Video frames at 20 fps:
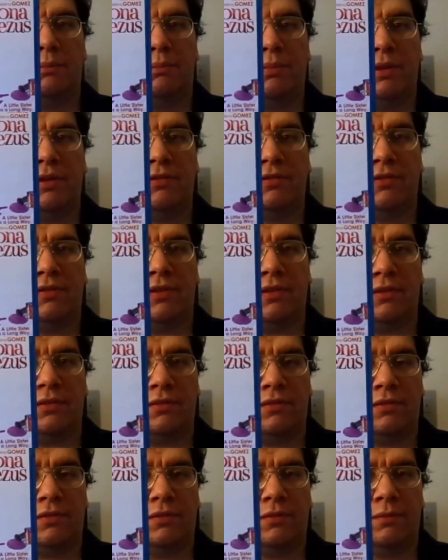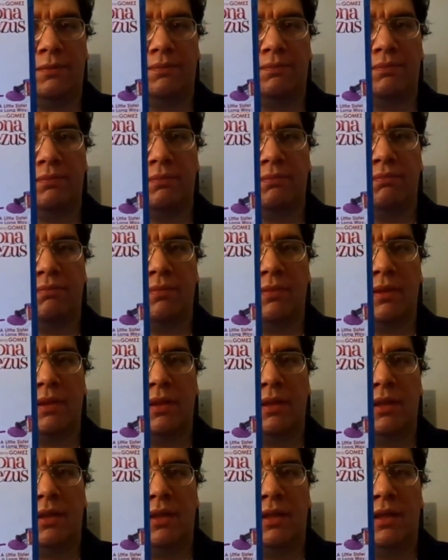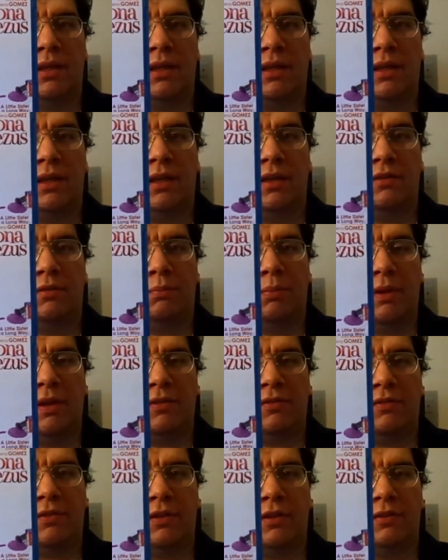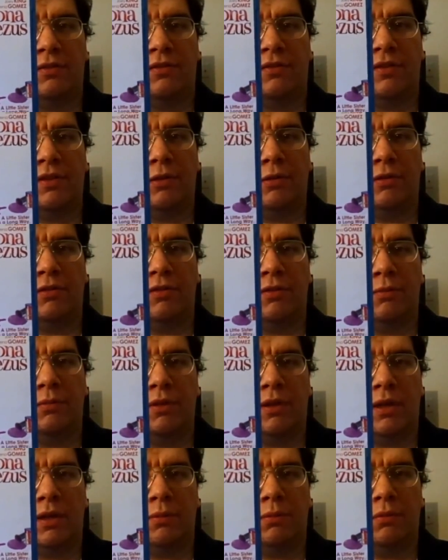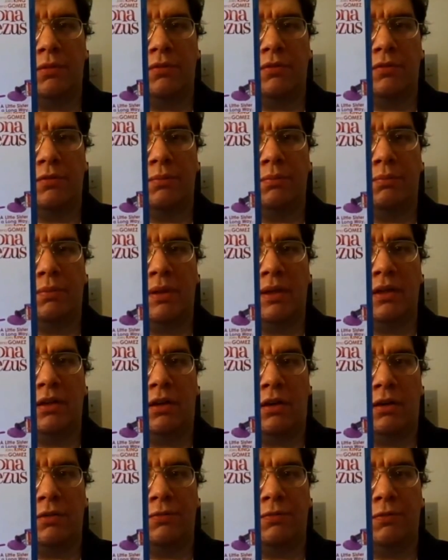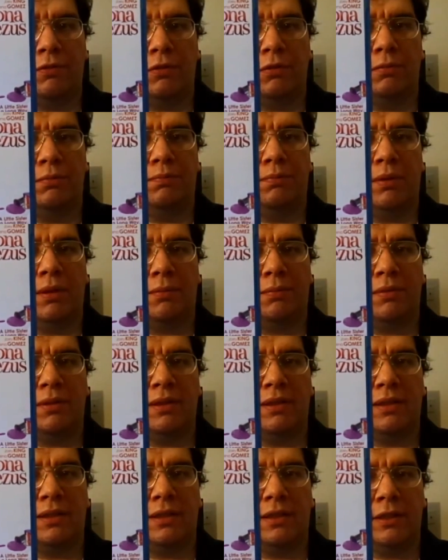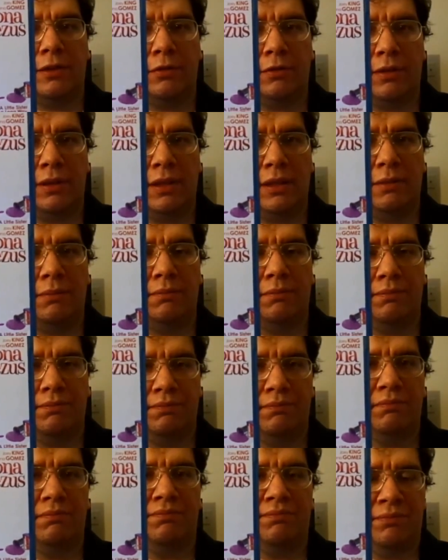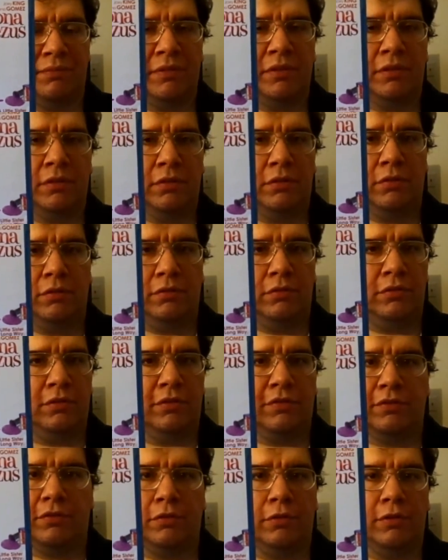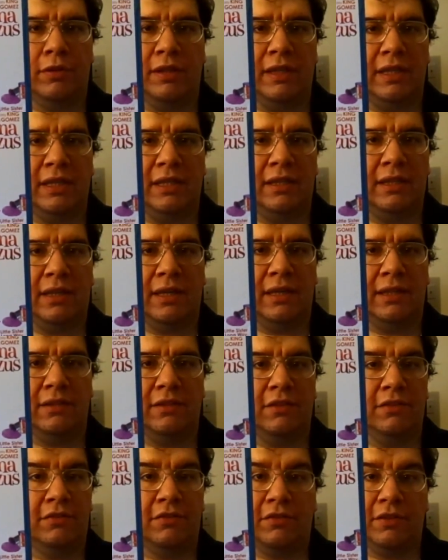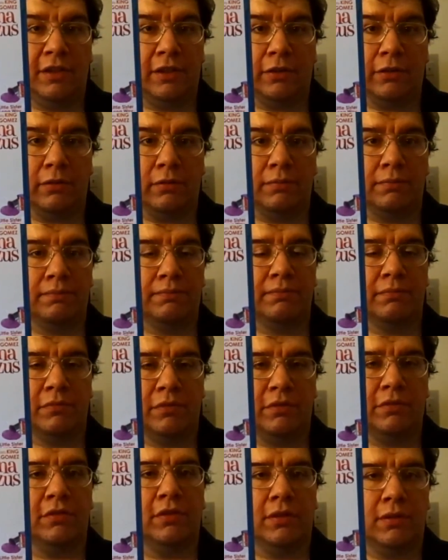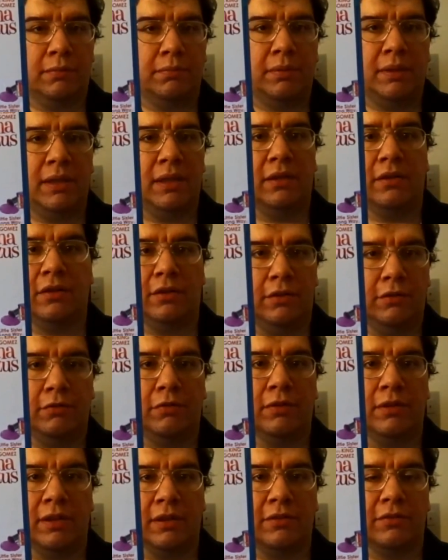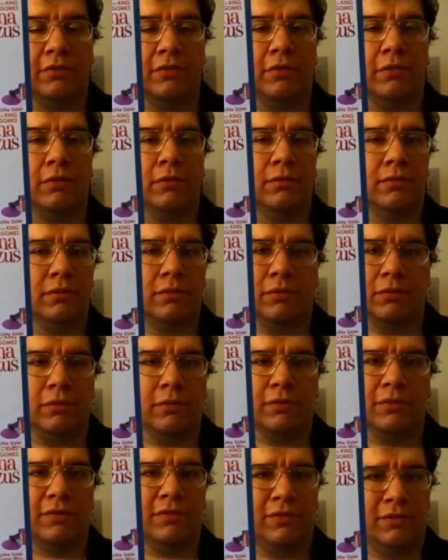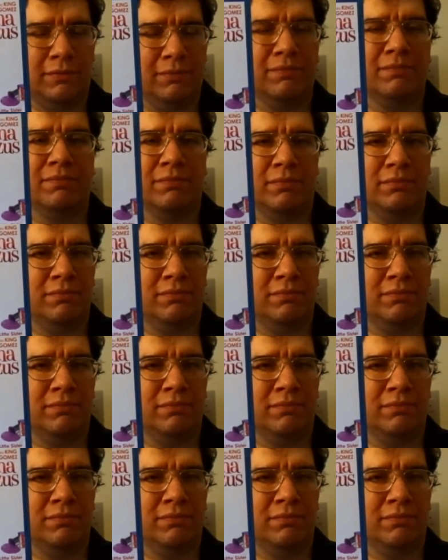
and Beezus. It's based on a series of novels by author Beverly Clearly, who just turned 99 this year is going to be a hundred next year, of course.